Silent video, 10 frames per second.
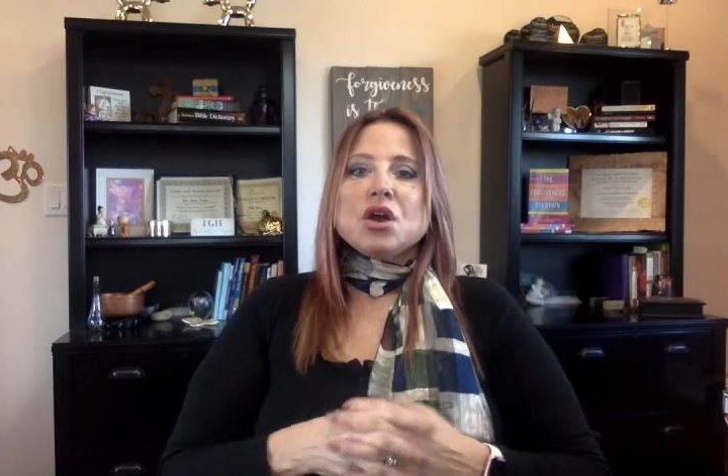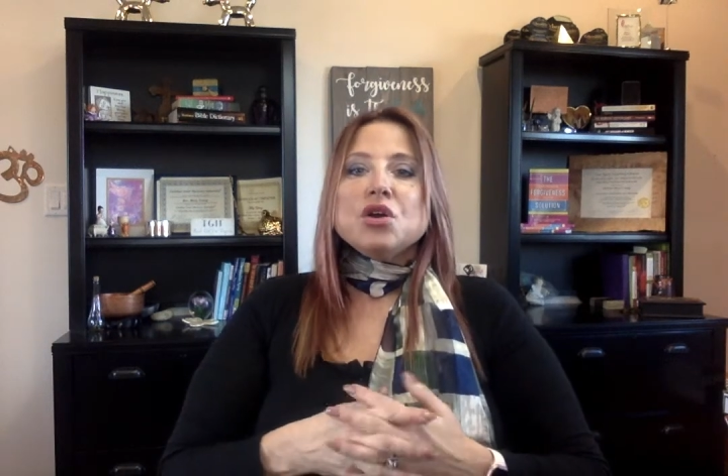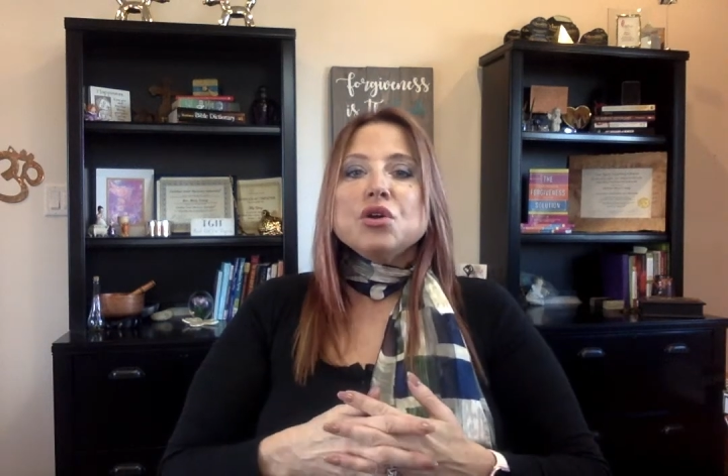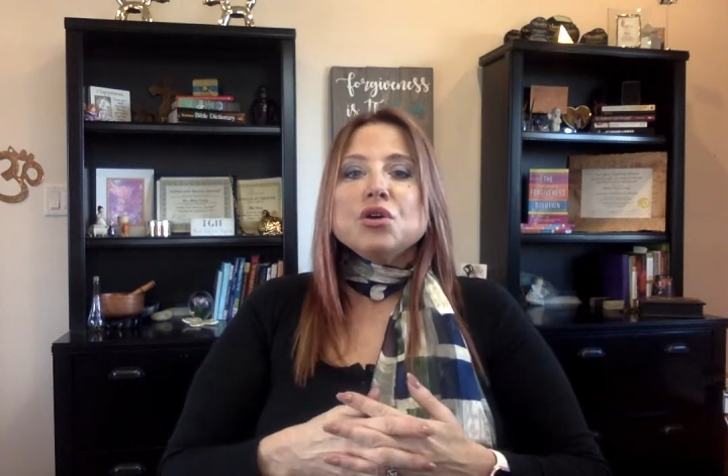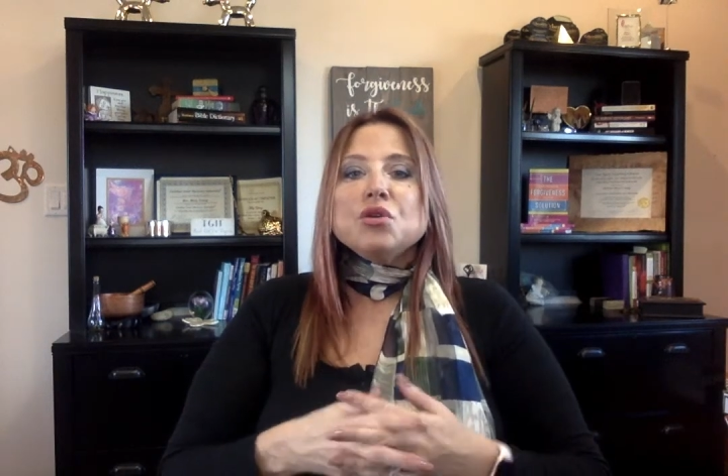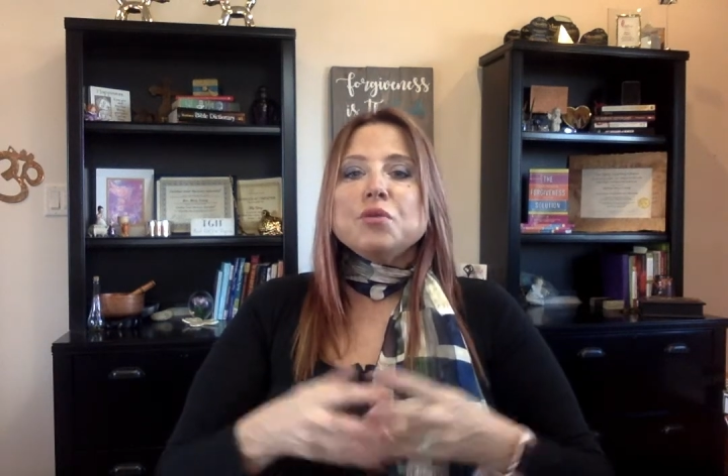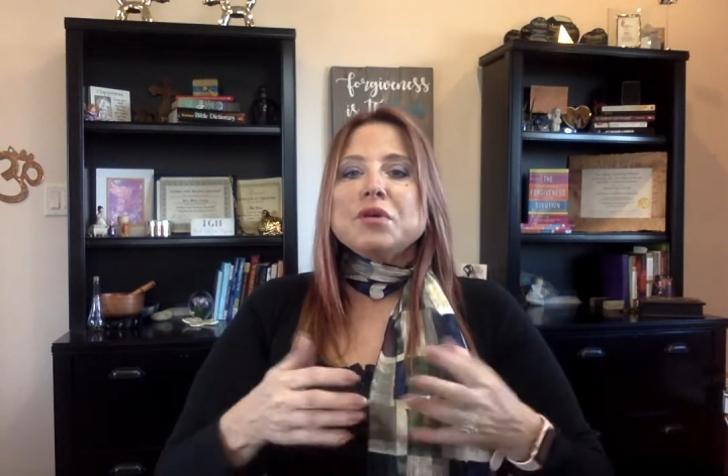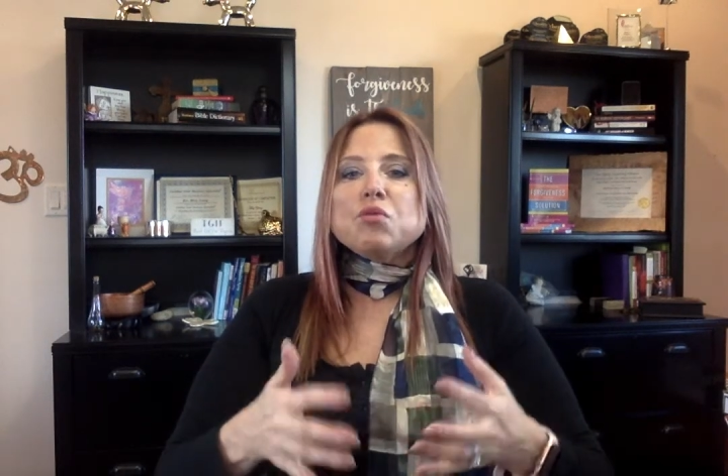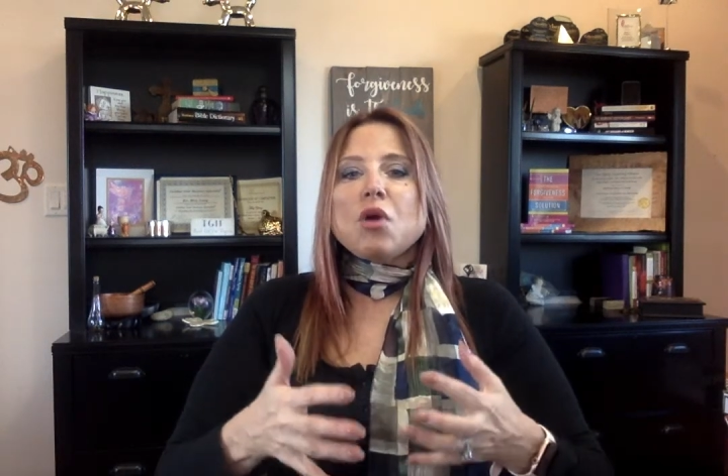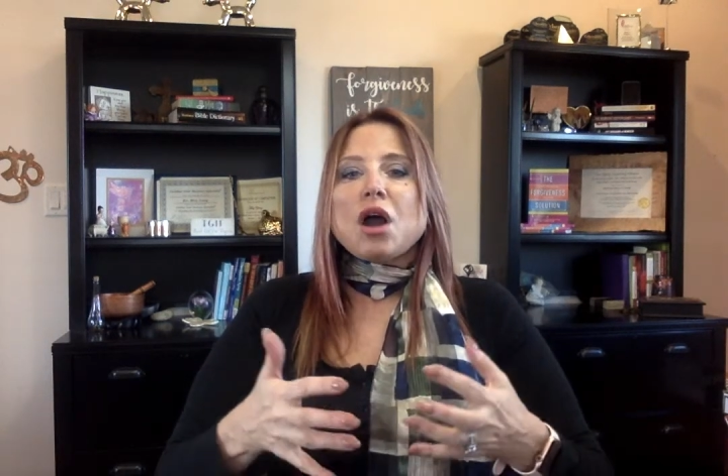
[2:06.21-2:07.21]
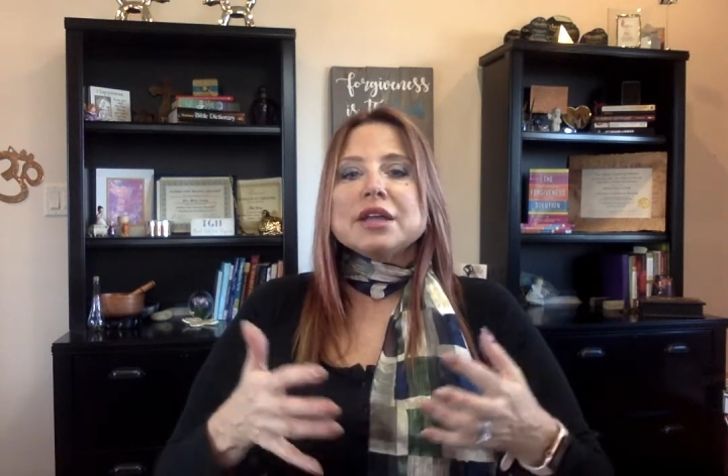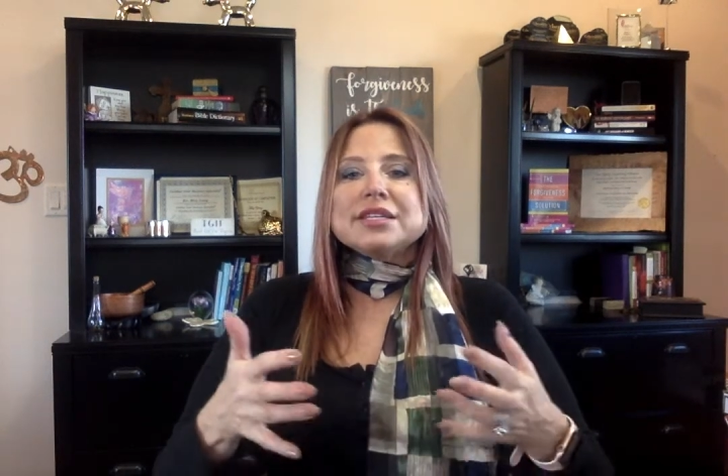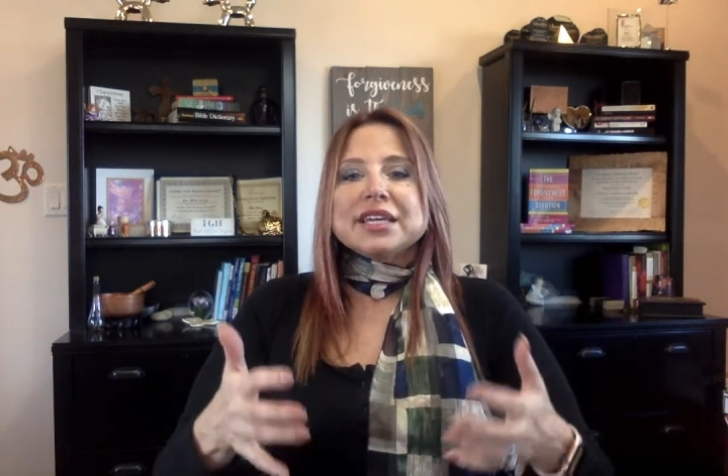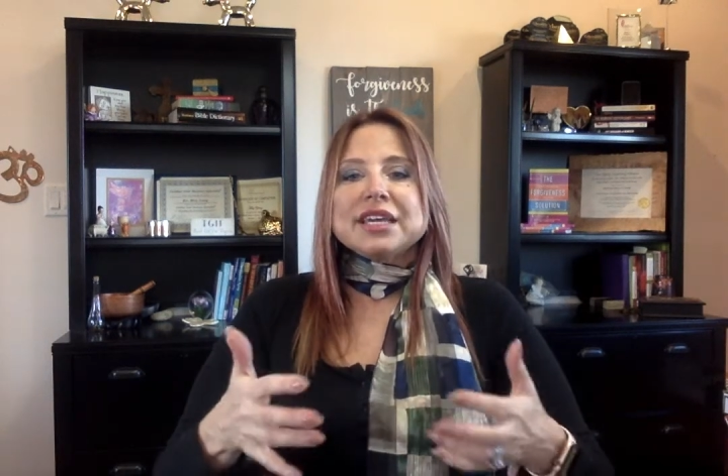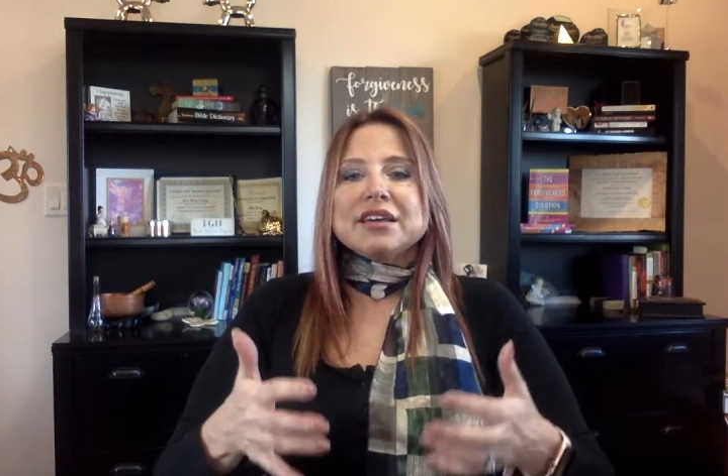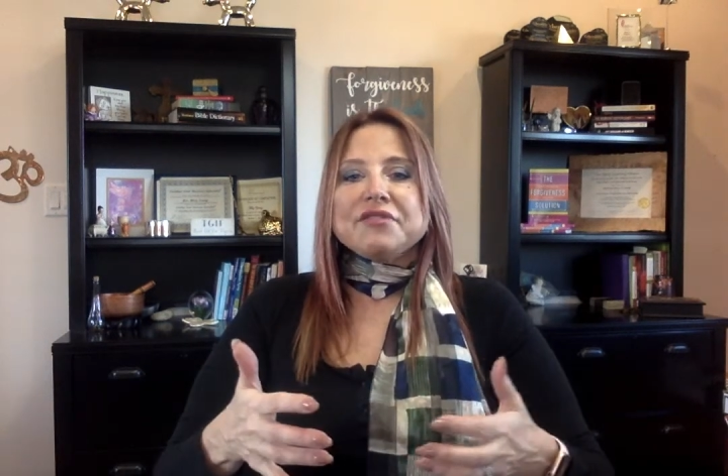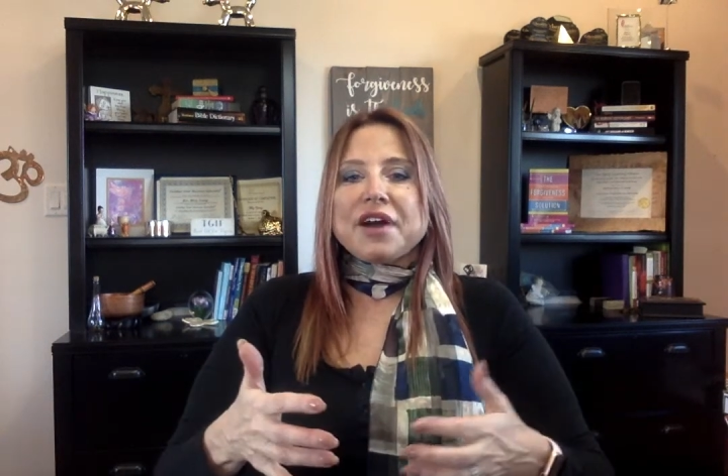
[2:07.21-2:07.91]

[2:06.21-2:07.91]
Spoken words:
Who would want to give